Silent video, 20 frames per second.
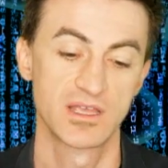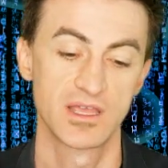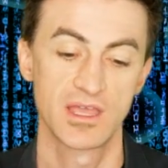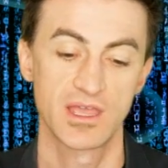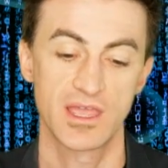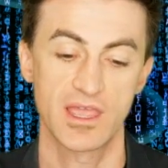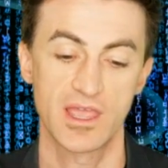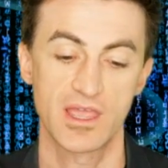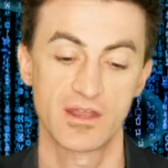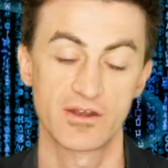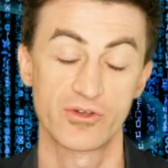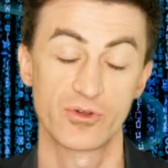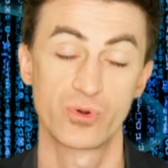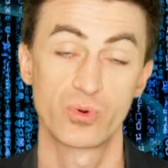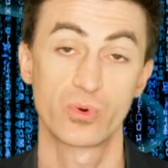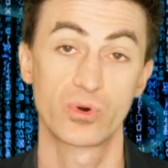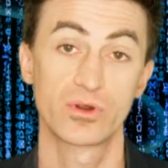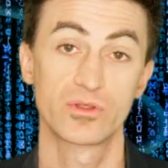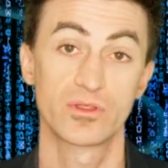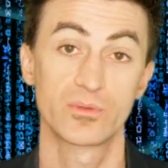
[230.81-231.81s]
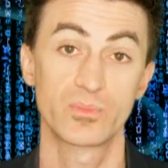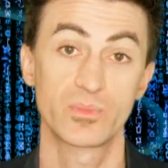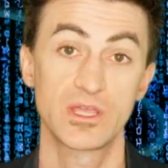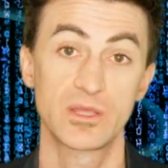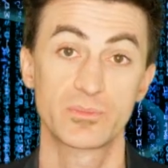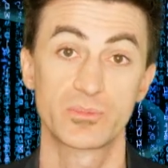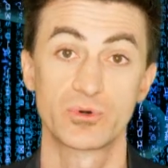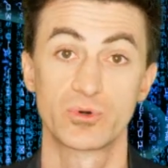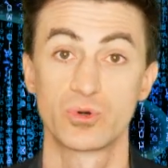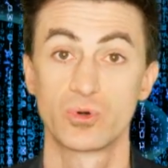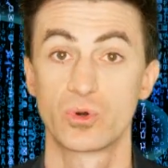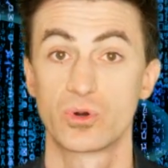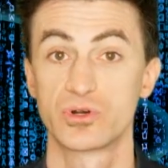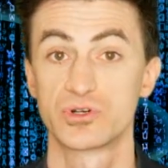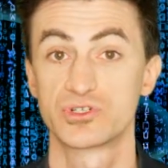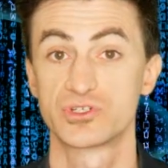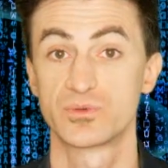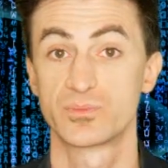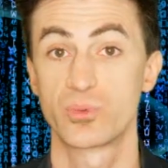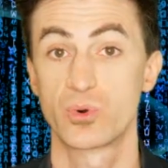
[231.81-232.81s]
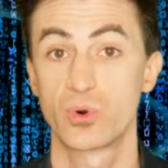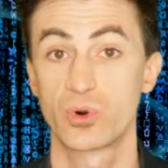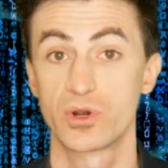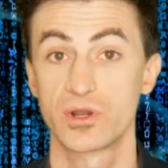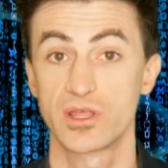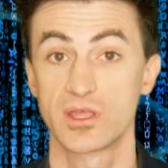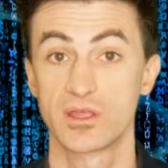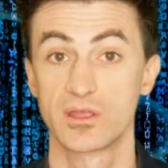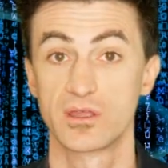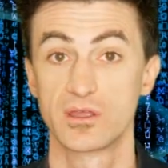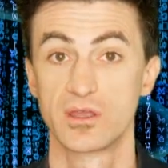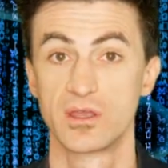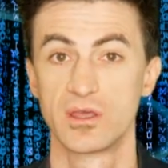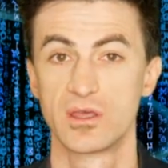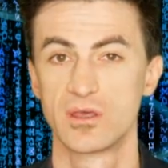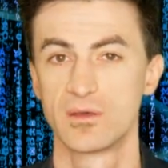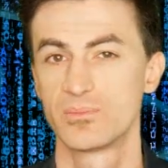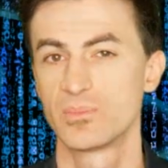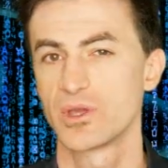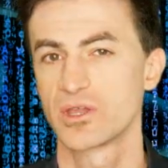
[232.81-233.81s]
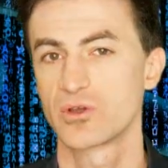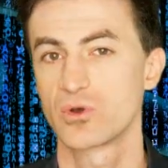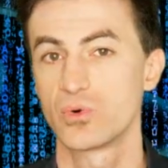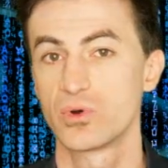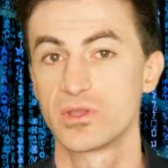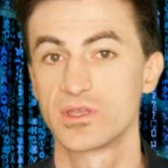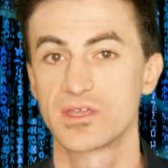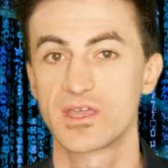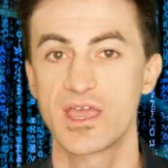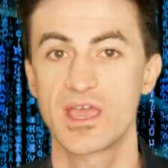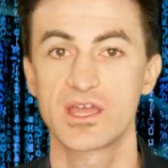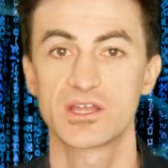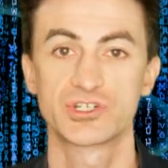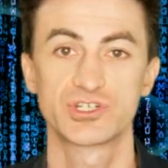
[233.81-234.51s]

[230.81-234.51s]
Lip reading: And who are the people who are supporting Bitcoin Cash?